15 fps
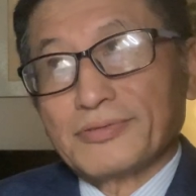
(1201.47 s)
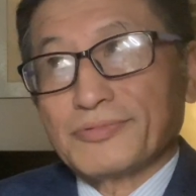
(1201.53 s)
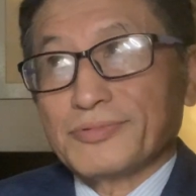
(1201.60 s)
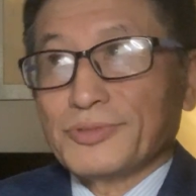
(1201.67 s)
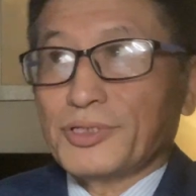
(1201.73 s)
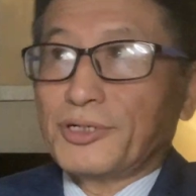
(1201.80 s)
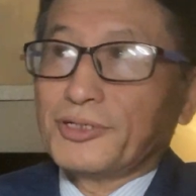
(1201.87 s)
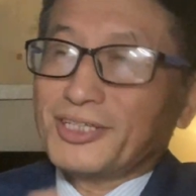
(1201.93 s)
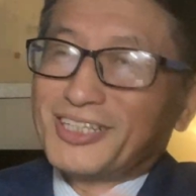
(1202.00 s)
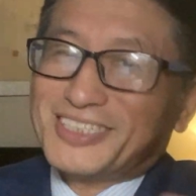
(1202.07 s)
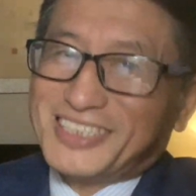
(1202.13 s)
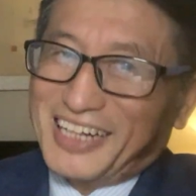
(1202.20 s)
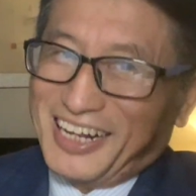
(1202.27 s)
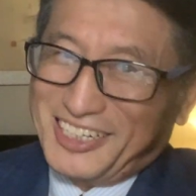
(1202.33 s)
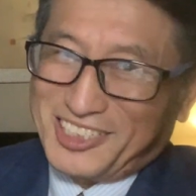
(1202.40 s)
Well,
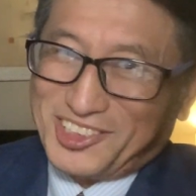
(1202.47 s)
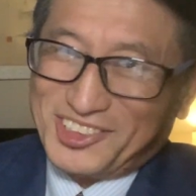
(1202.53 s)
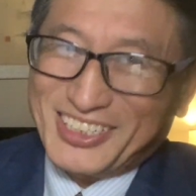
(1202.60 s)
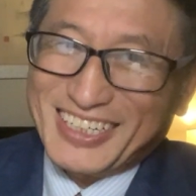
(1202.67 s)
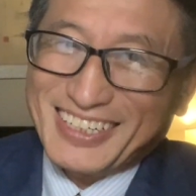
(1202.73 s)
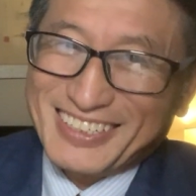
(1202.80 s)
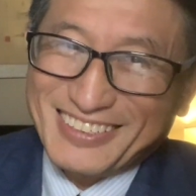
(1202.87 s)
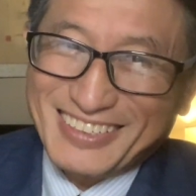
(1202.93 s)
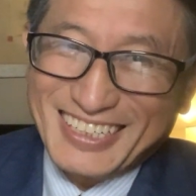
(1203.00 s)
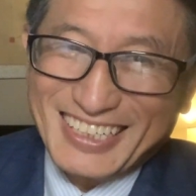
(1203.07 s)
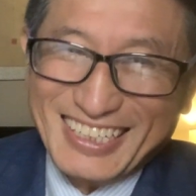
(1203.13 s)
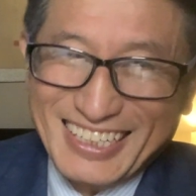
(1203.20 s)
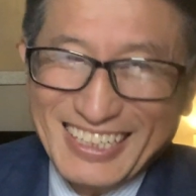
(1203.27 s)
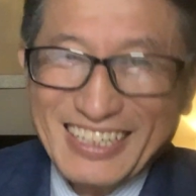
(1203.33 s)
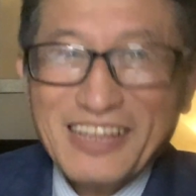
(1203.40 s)
it's not trailer, a
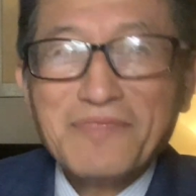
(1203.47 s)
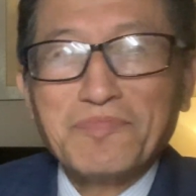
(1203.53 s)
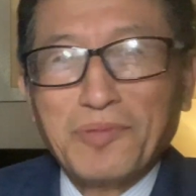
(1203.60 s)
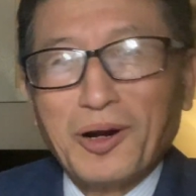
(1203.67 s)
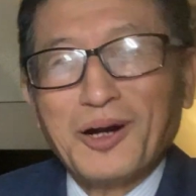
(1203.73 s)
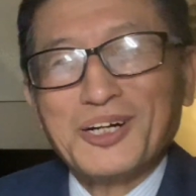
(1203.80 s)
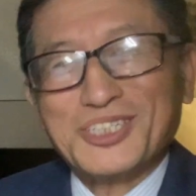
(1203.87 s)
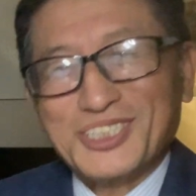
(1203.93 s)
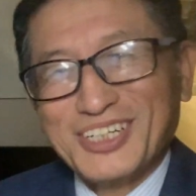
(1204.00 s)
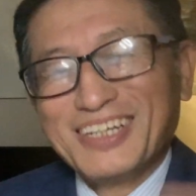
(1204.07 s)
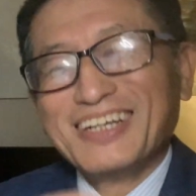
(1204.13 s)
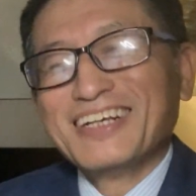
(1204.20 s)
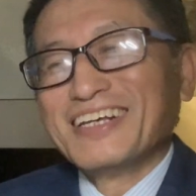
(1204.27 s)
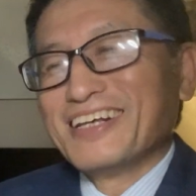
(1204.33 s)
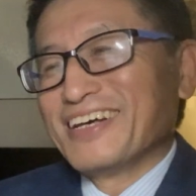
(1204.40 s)
barge,
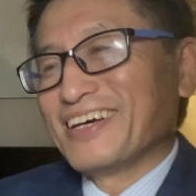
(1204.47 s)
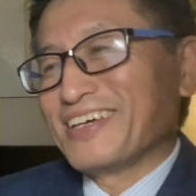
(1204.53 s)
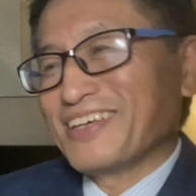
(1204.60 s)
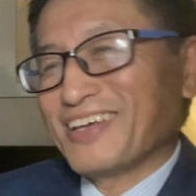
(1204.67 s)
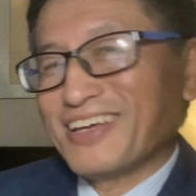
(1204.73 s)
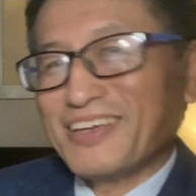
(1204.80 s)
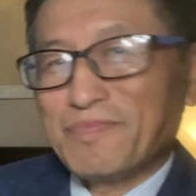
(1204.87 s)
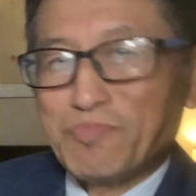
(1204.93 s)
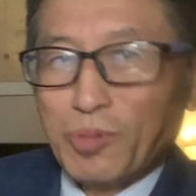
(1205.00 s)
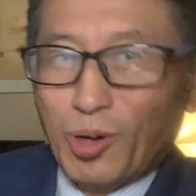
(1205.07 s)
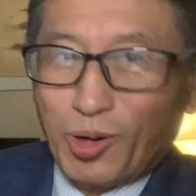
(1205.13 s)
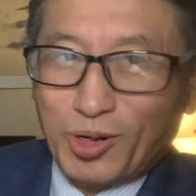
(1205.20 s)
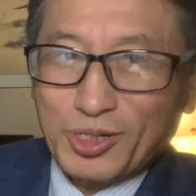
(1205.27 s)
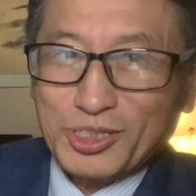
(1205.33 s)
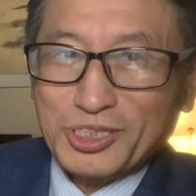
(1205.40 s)
a
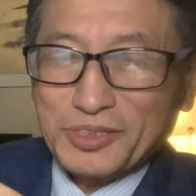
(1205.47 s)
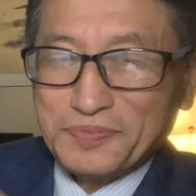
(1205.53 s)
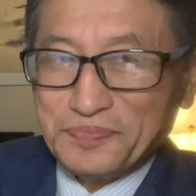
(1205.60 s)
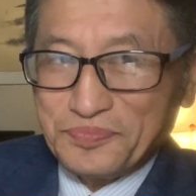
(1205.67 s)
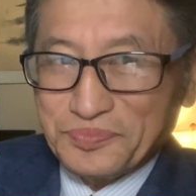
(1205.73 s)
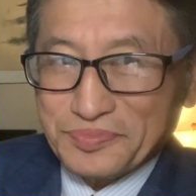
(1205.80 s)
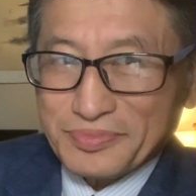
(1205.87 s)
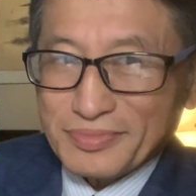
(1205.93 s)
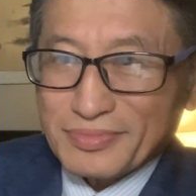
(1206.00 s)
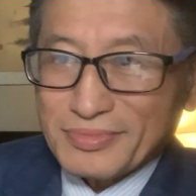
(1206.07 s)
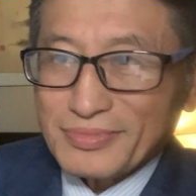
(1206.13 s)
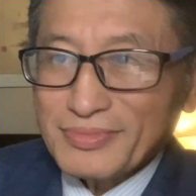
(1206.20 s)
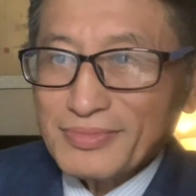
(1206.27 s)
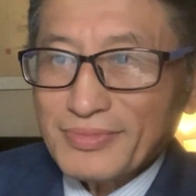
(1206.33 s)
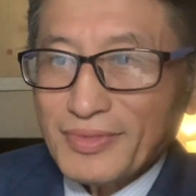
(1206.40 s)
barge,
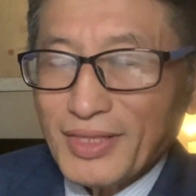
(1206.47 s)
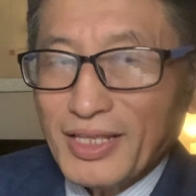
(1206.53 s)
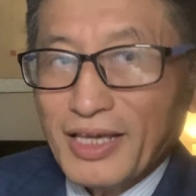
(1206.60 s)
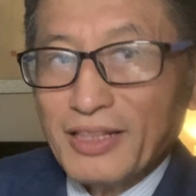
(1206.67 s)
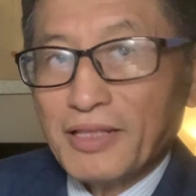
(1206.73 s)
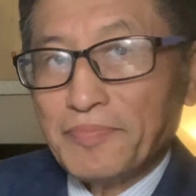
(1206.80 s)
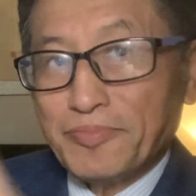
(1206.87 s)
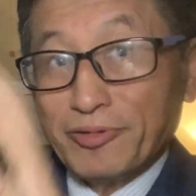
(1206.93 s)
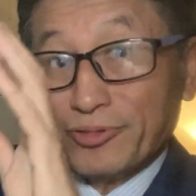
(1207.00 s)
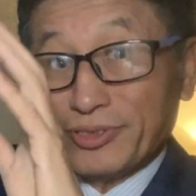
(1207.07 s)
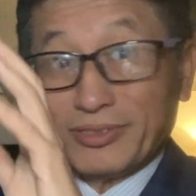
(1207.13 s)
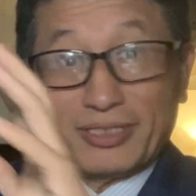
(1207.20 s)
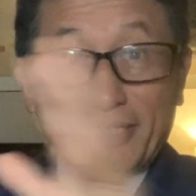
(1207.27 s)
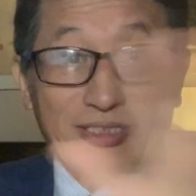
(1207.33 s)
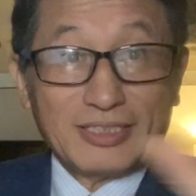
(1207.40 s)
and then
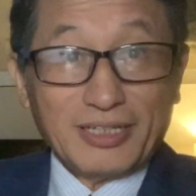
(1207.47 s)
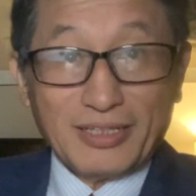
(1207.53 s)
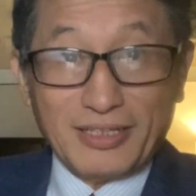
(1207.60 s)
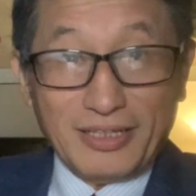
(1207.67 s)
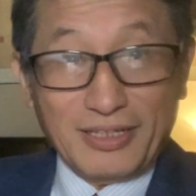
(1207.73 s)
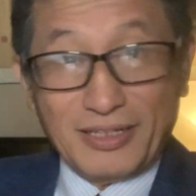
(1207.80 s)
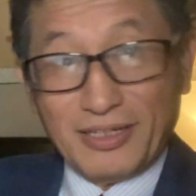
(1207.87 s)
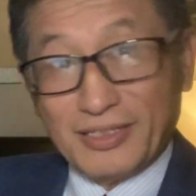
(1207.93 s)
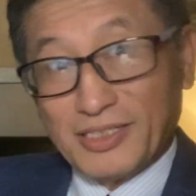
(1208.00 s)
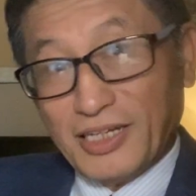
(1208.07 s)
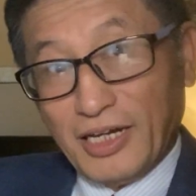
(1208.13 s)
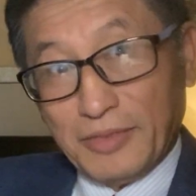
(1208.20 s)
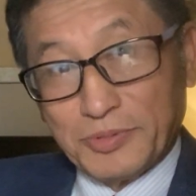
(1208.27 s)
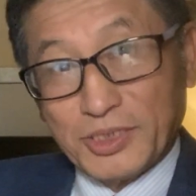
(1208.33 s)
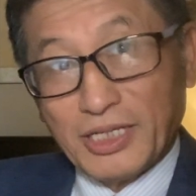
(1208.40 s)
put, let's say, the
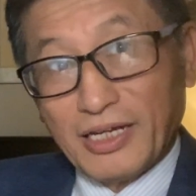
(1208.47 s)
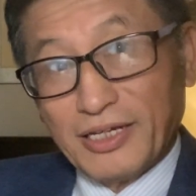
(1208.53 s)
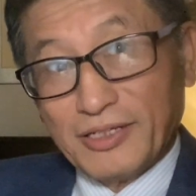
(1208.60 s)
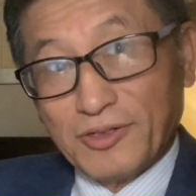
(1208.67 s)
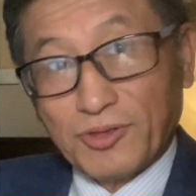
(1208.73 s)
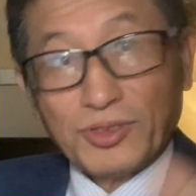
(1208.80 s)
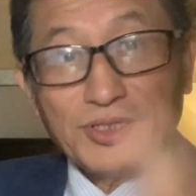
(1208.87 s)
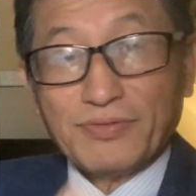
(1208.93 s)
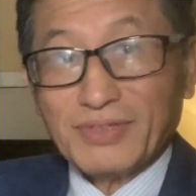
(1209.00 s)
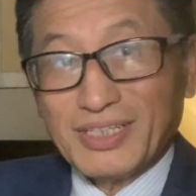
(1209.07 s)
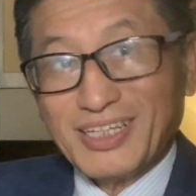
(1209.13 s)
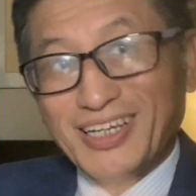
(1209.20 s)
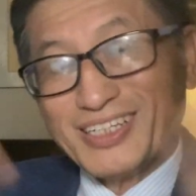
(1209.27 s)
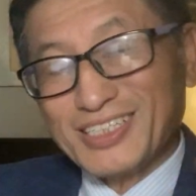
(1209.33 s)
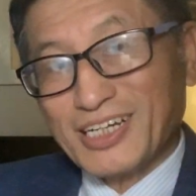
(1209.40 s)
top side or even
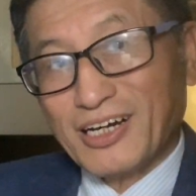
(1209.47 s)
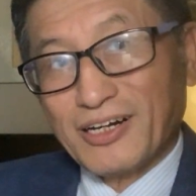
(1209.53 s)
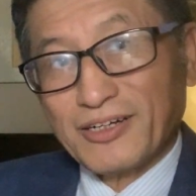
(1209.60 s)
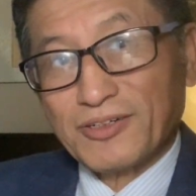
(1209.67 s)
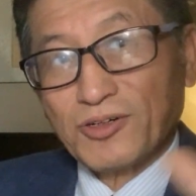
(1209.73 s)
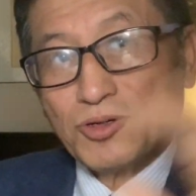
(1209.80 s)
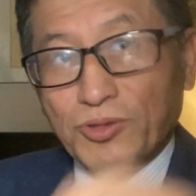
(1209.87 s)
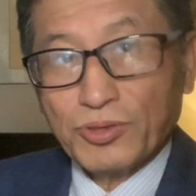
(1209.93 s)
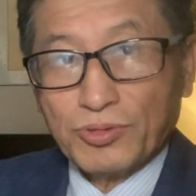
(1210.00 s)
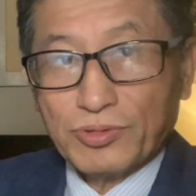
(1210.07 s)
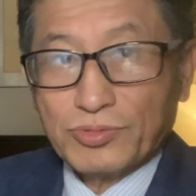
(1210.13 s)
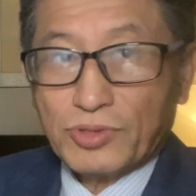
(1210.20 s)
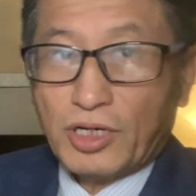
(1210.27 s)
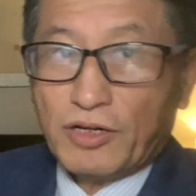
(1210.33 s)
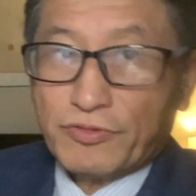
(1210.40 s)
entire
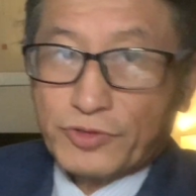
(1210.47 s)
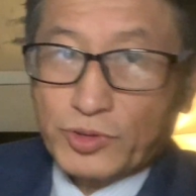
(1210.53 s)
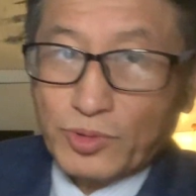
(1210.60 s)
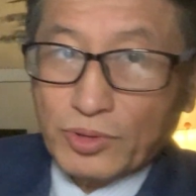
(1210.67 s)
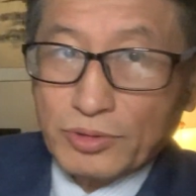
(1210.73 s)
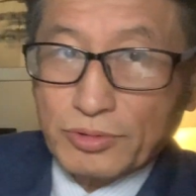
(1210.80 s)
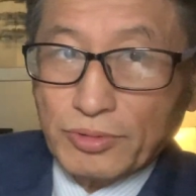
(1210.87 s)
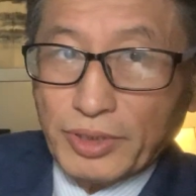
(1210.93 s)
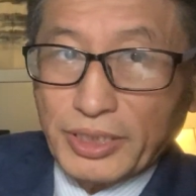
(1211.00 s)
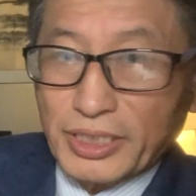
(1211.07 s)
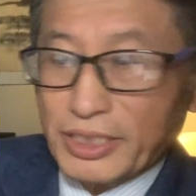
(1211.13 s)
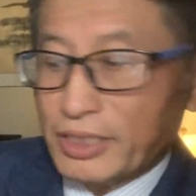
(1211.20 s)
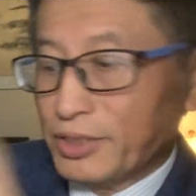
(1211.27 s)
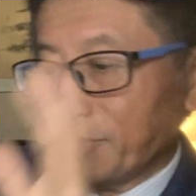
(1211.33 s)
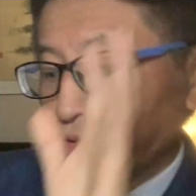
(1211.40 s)
oil offshore
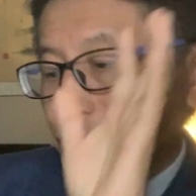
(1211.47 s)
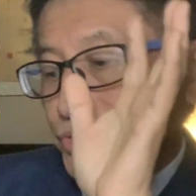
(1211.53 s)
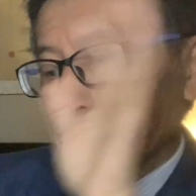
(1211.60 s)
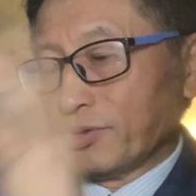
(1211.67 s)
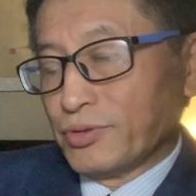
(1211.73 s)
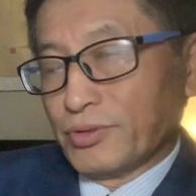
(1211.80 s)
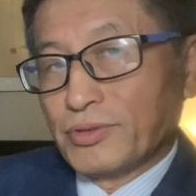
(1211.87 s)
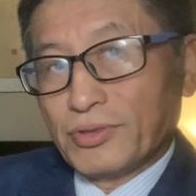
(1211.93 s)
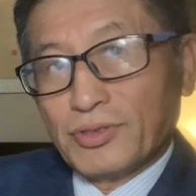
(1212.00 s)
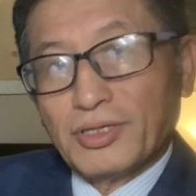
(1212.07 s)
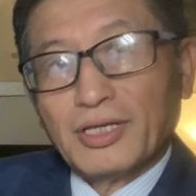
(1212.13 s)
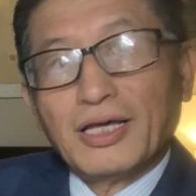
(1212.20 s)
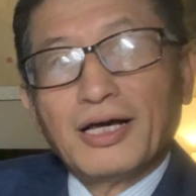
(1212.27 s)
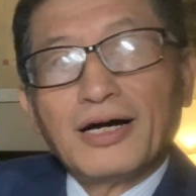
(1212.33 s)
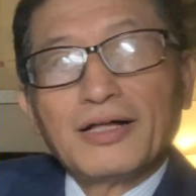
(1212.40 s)
rig
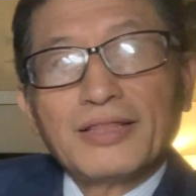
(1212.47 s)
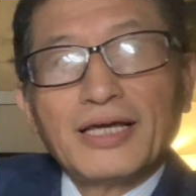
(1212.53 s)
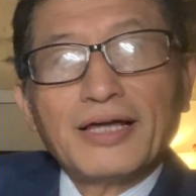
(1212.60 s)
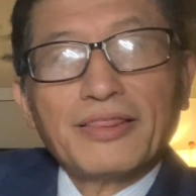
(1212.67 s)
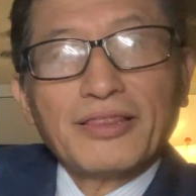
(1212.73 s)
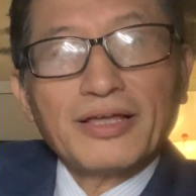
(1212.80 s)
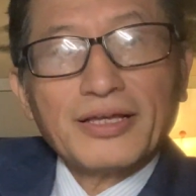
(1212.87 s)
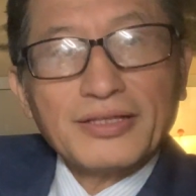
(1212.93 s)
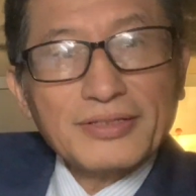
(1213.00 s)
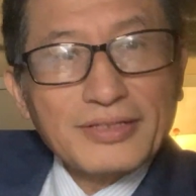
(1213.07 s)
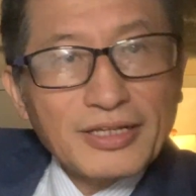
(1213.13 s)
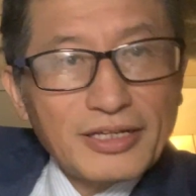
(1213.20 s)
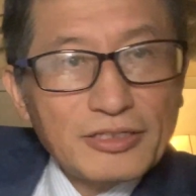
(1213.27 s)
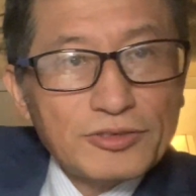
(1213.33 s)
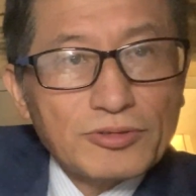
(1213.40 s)
on that thing
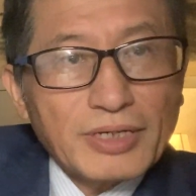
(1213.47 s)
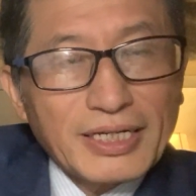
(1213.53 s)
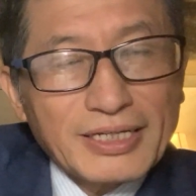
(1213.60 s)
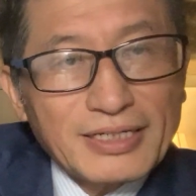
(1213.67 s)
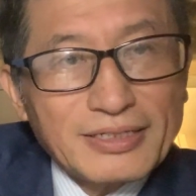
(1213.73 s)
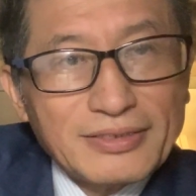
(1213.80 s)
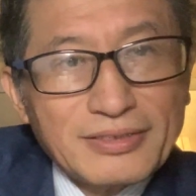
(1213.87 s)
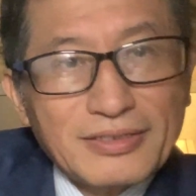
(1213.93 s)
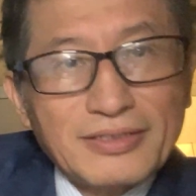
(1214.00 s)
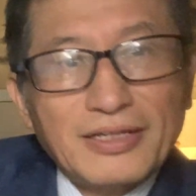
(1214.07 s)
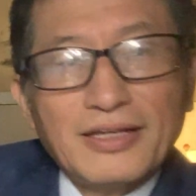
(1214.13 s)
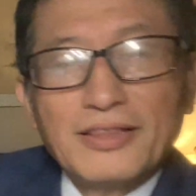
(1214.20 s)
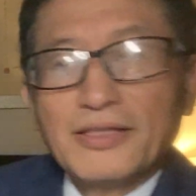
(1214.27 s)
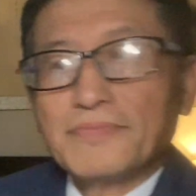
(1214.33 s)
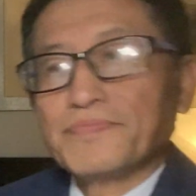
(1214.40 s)
and drag it,
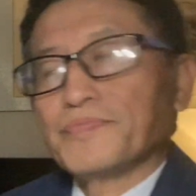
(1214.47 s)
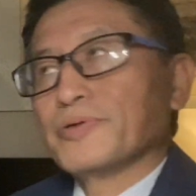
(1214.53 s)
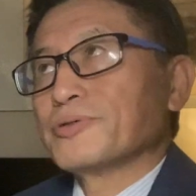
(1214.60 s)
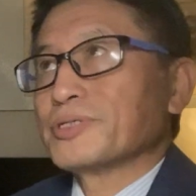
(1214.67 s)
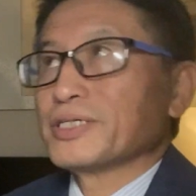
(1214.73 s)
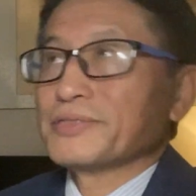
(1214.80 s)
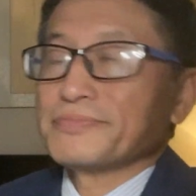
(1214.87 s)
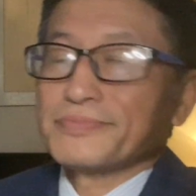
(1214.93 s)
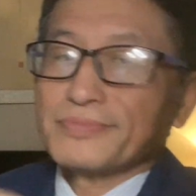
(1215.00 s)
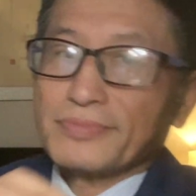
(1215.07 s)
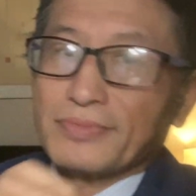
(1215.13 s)
and then put it